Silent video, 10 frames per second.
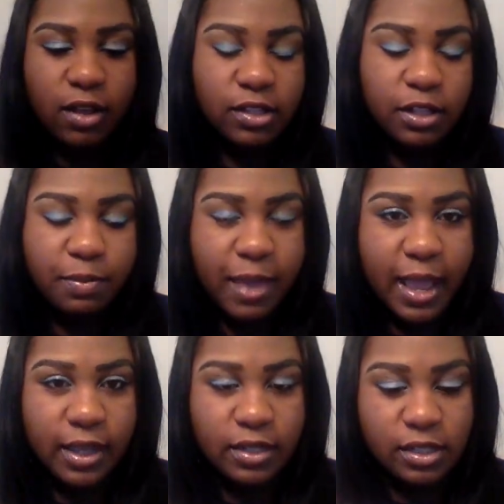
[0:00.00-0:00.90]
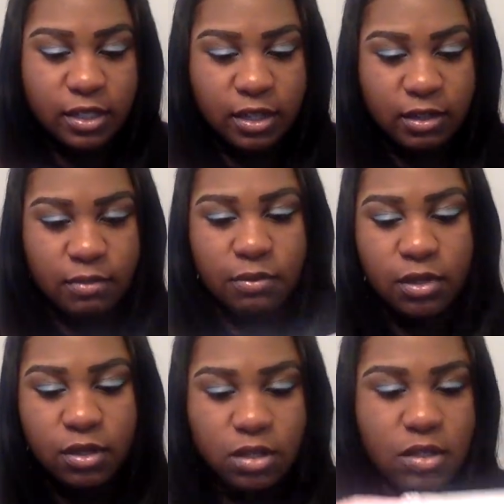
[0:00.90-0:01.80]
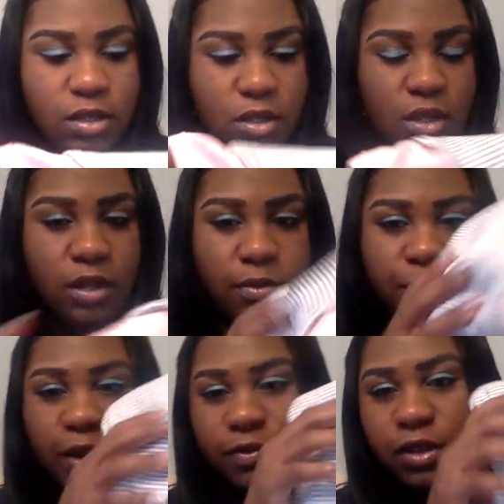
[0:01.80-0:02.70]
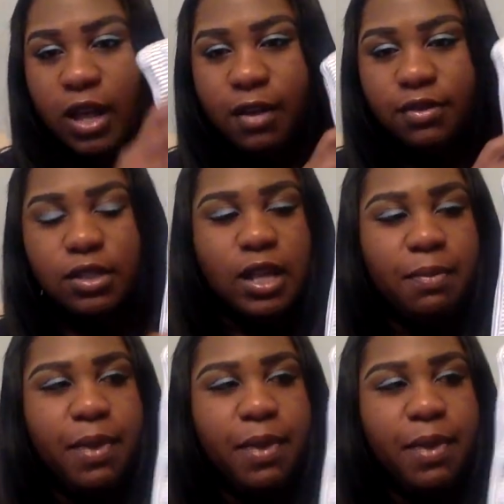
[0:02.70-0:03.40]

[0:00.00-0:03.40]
also packed some birth cloths. I